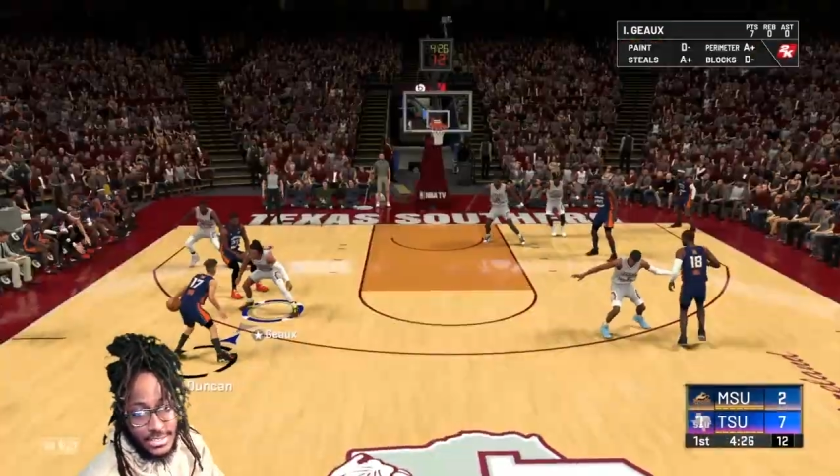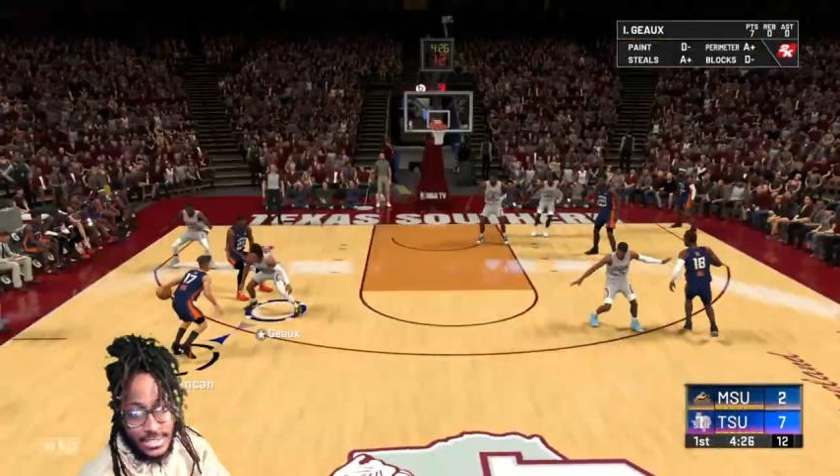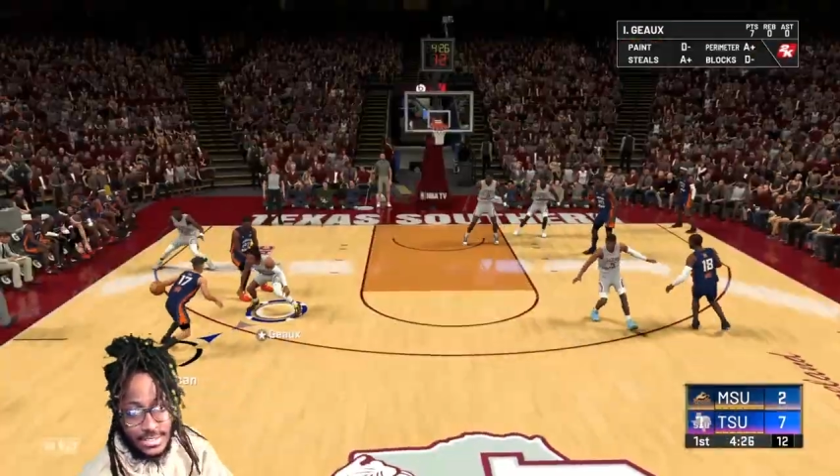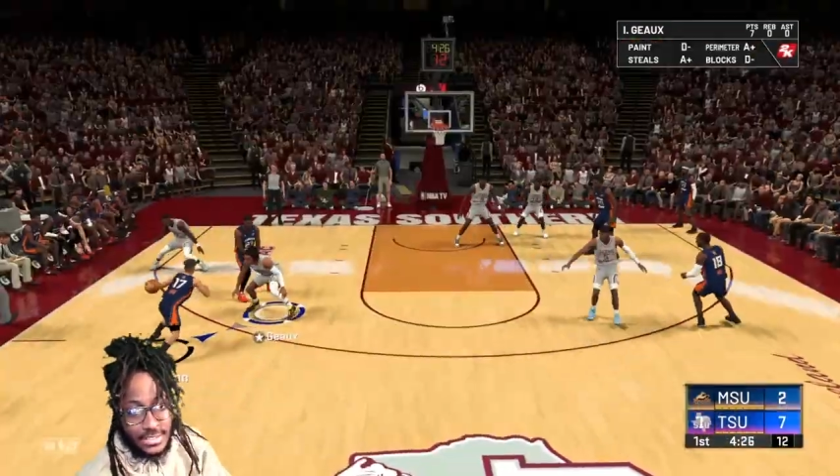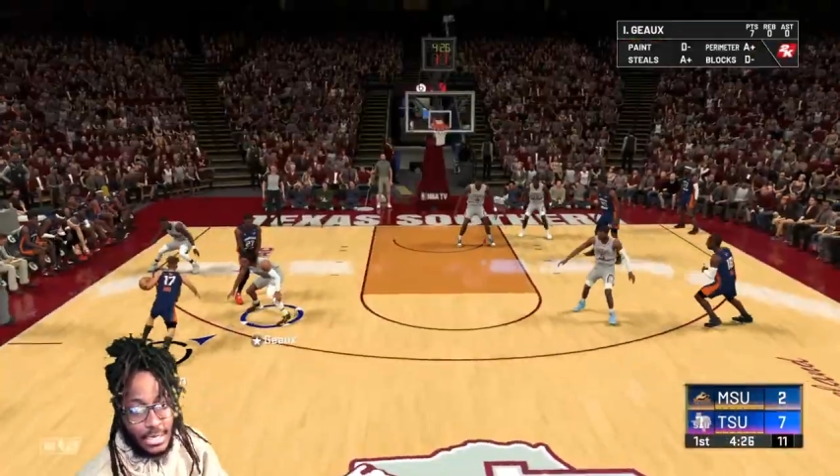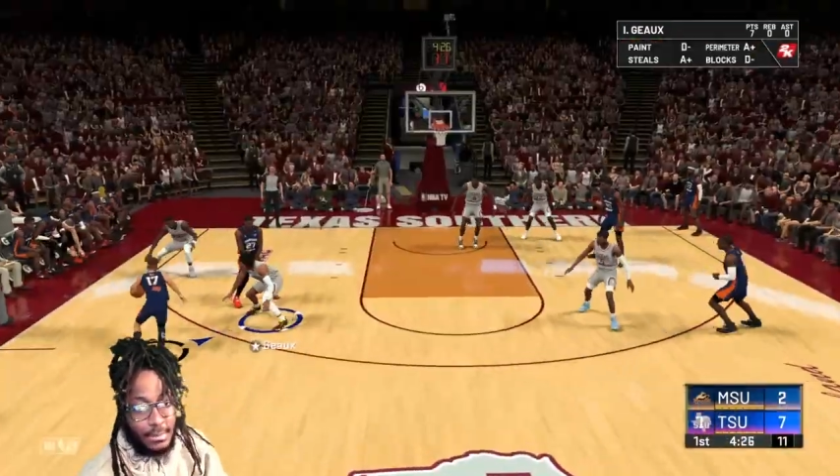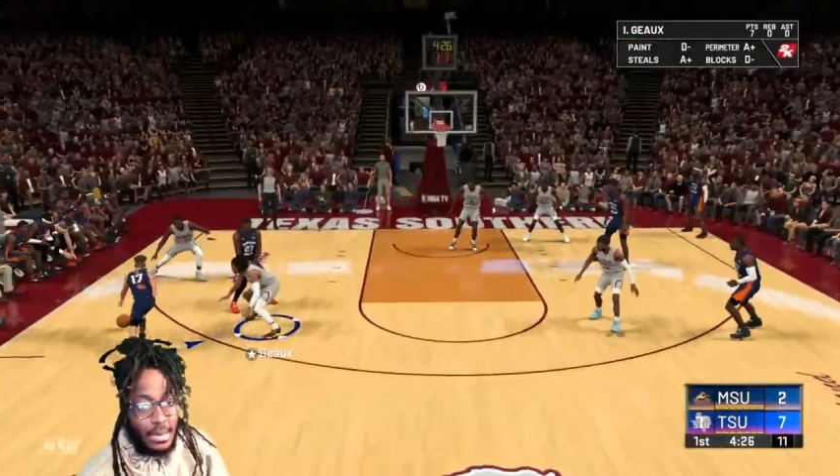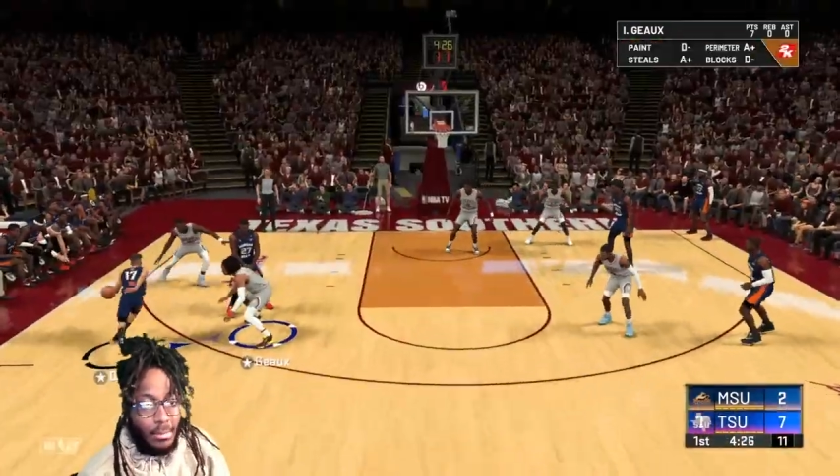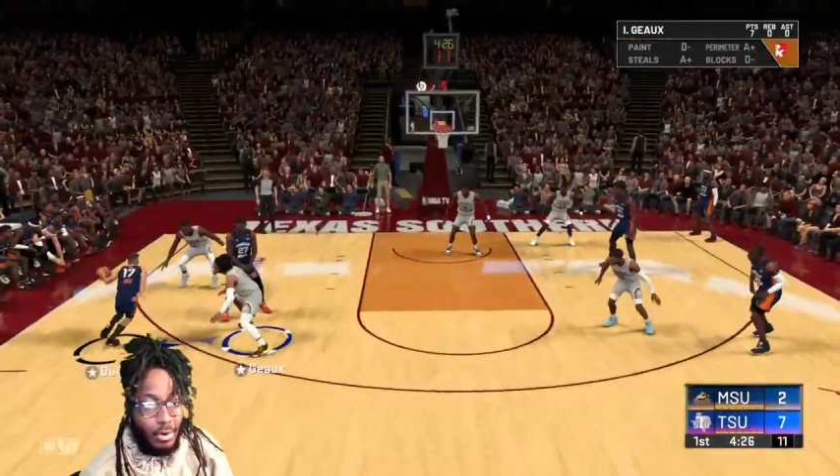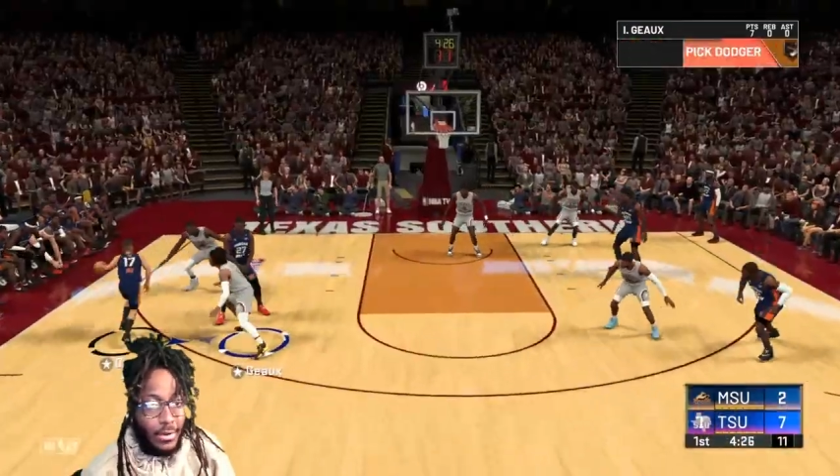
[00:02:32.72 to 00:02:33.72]
Good shot,
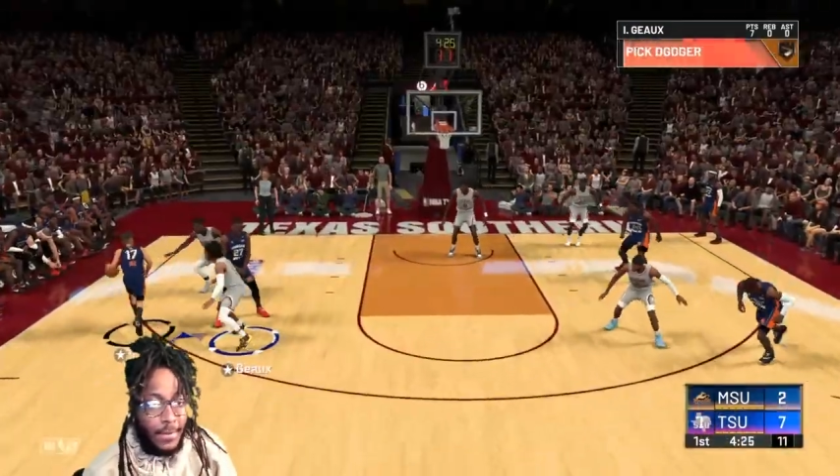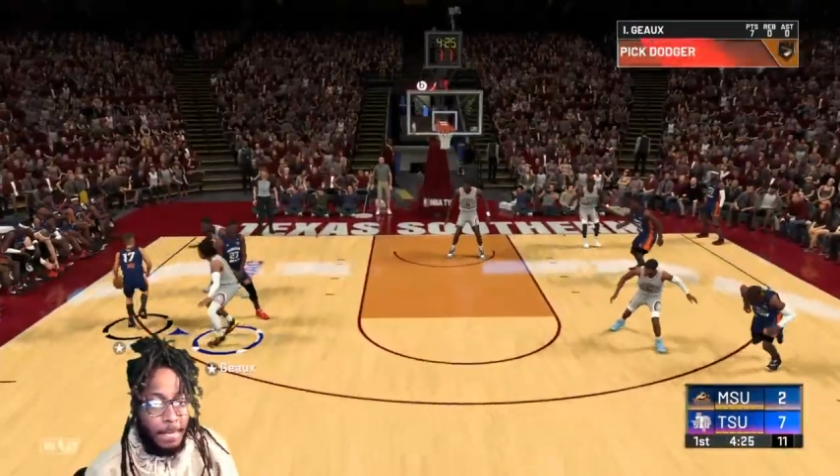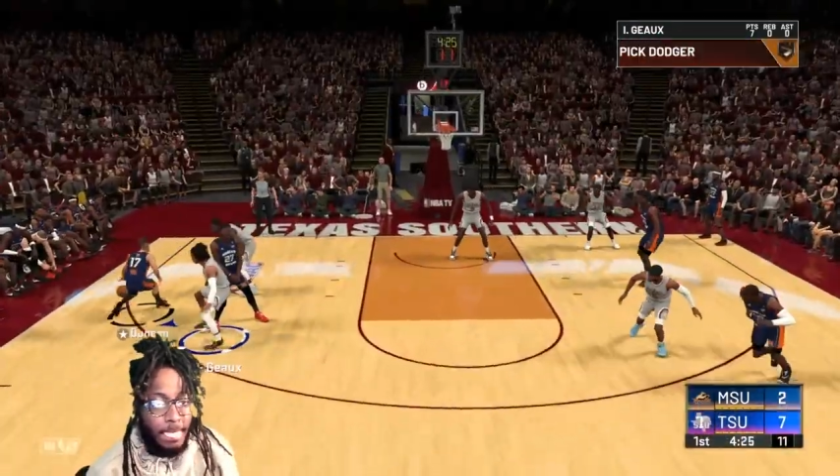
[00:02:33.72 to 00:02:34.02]
my boy.